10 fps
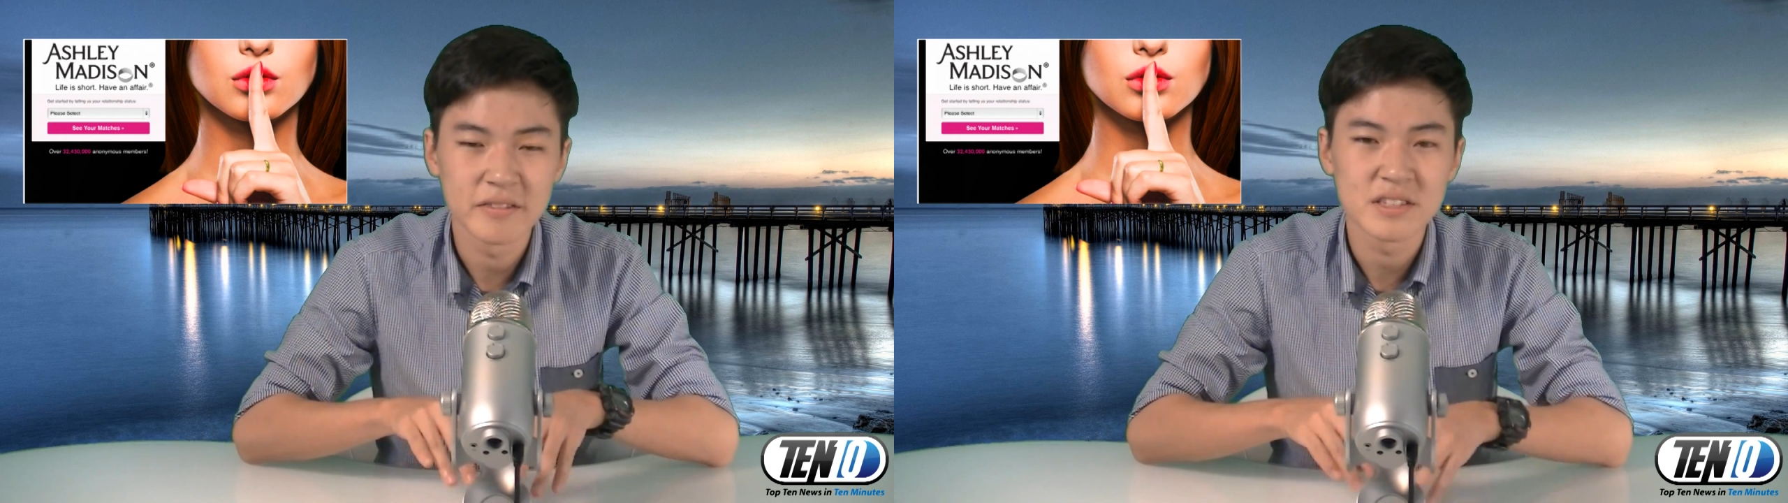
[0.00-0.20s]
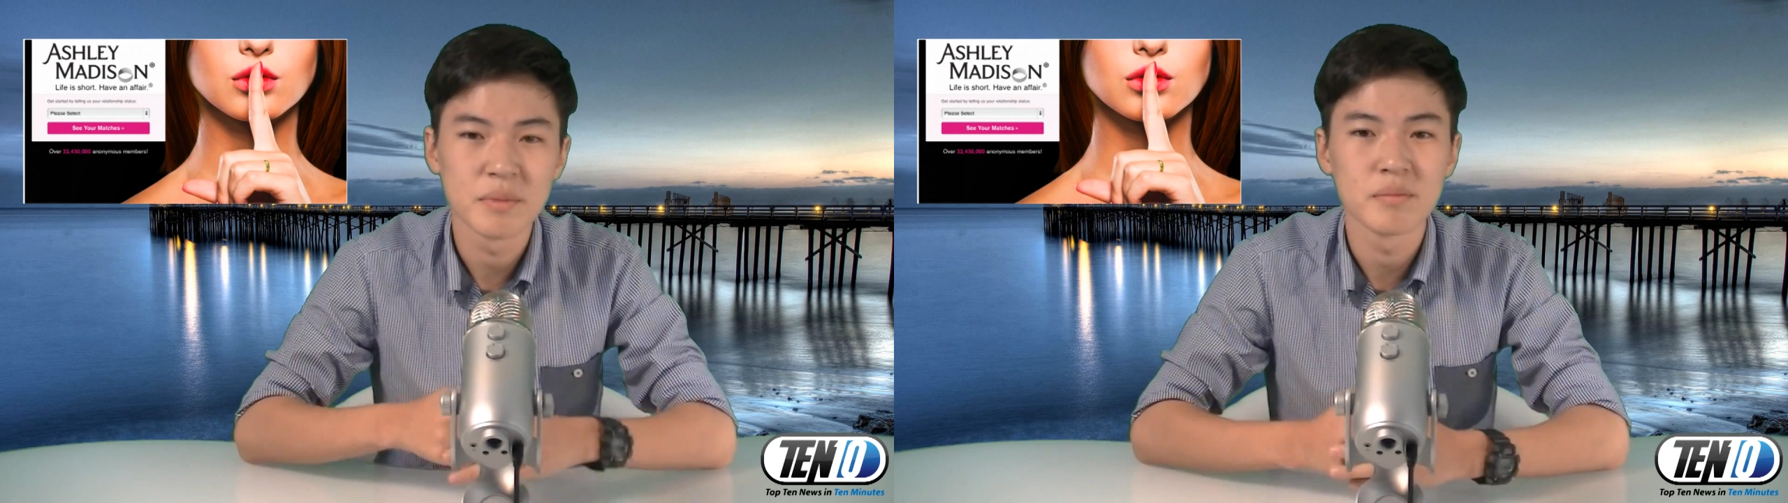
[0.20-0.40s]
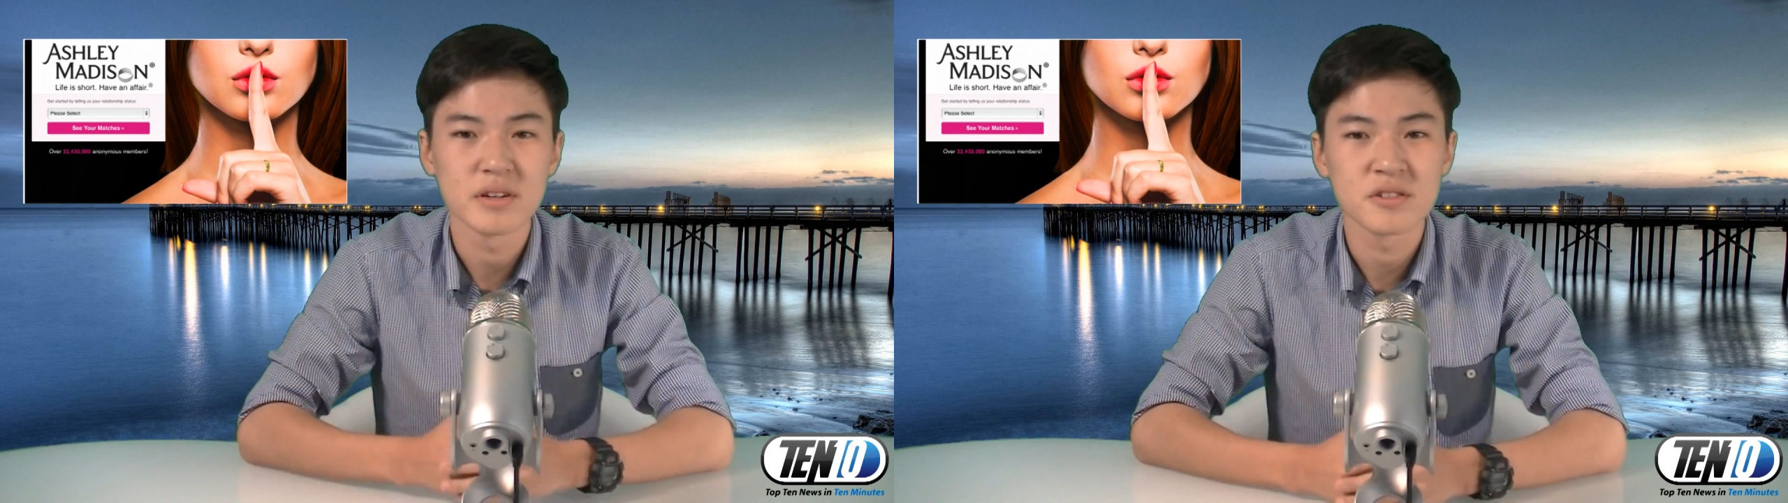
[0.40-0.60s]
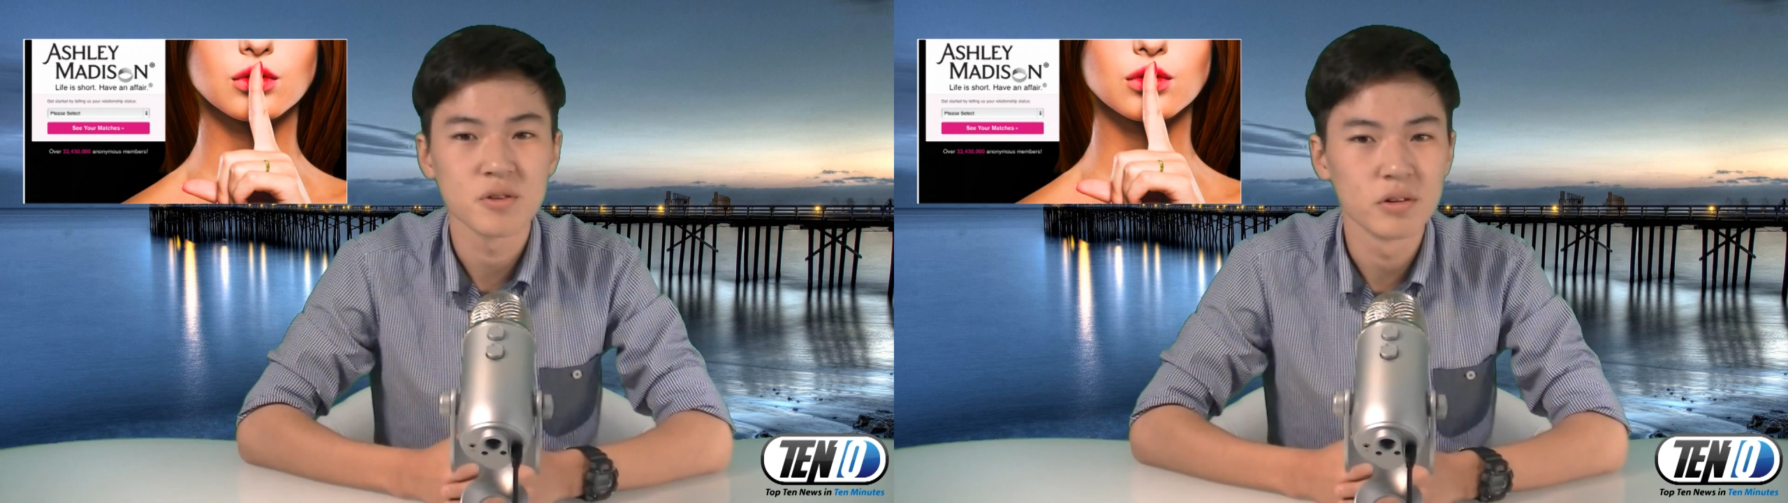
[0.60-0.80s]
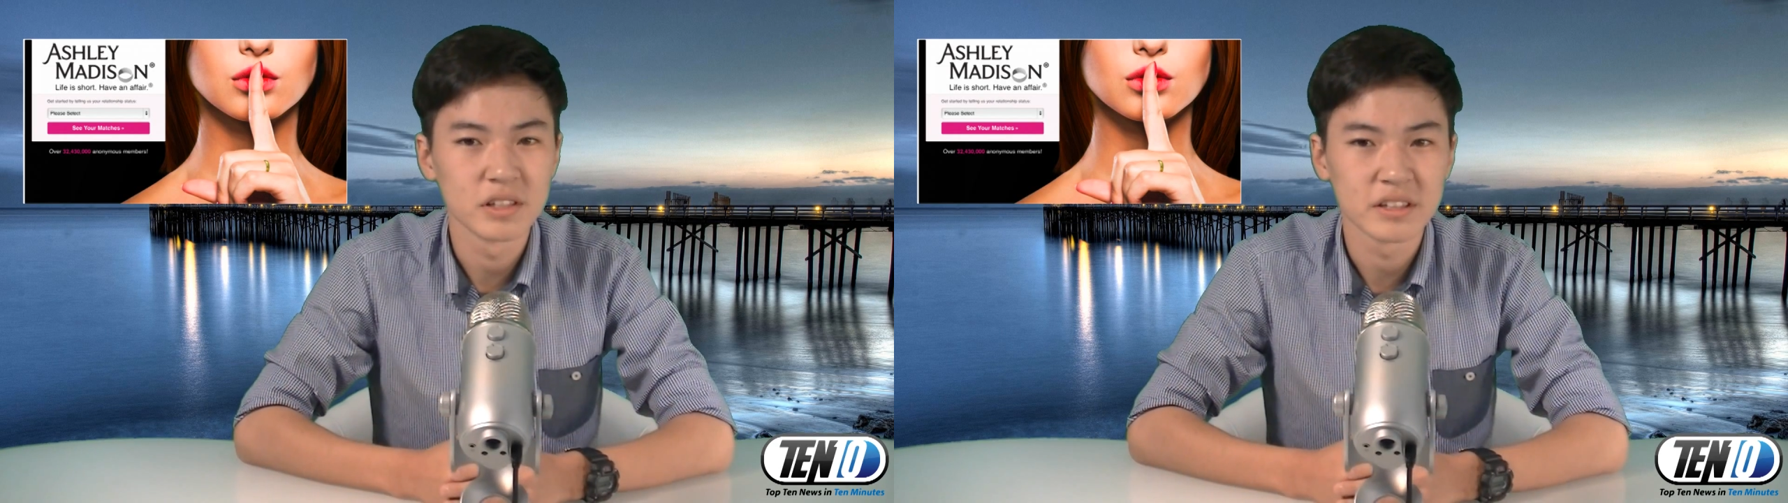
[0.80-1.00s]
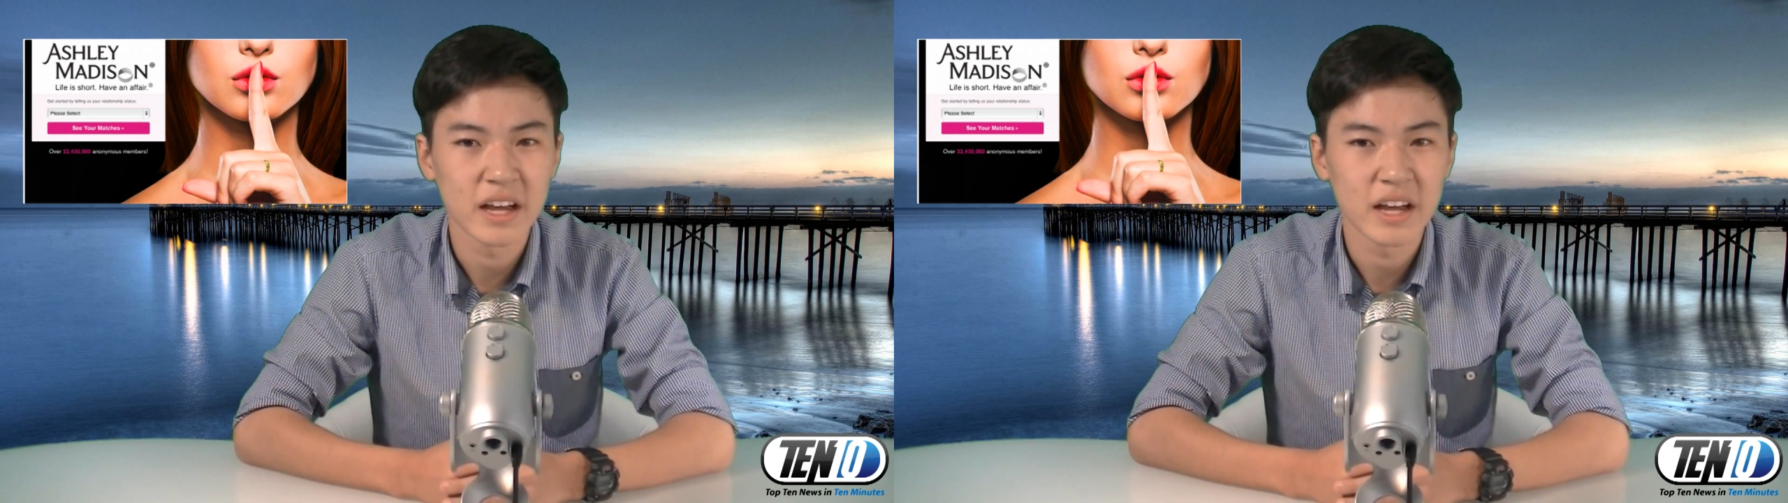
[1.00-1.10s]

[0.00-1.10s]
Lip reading: of its members stolen.